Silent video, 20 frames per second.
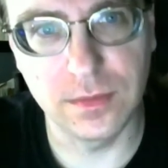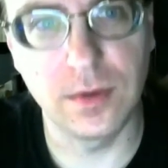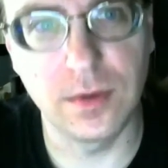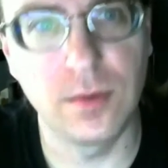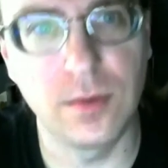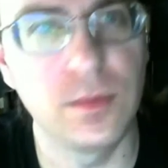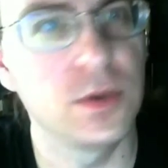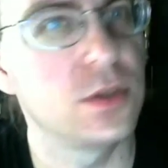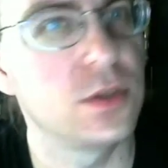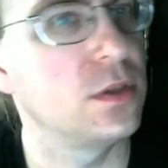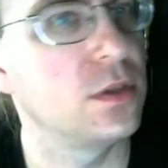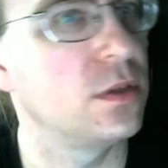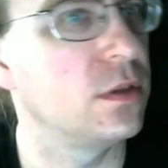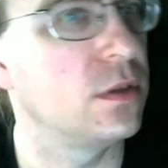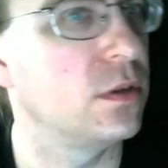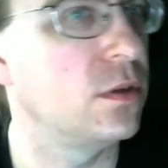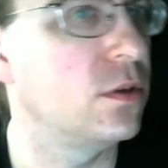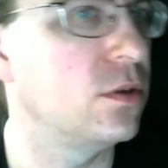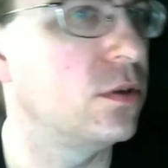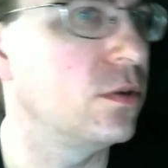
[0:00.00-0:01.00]
almost a
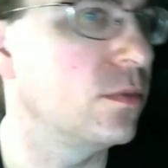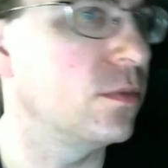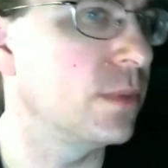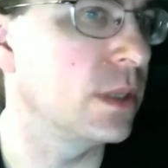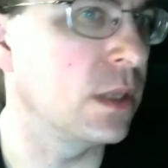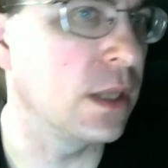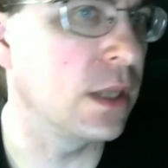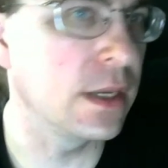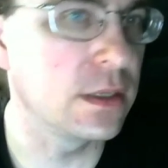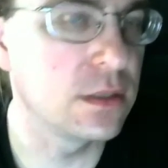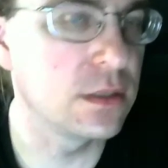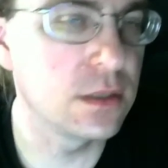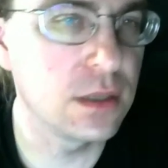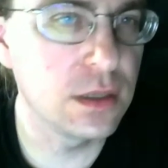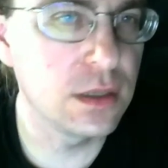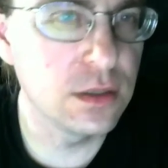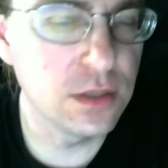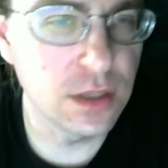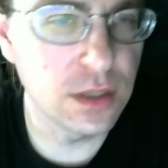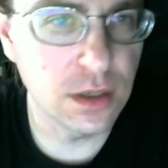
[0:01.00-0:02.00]
human-like
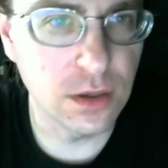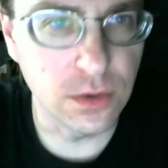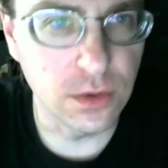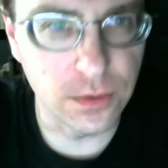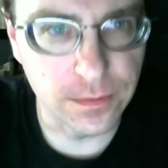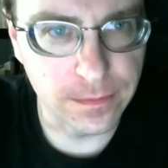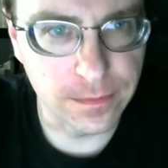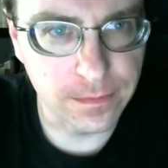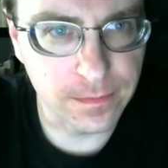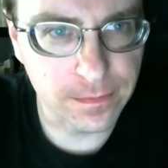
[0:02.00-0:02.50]
skin tone.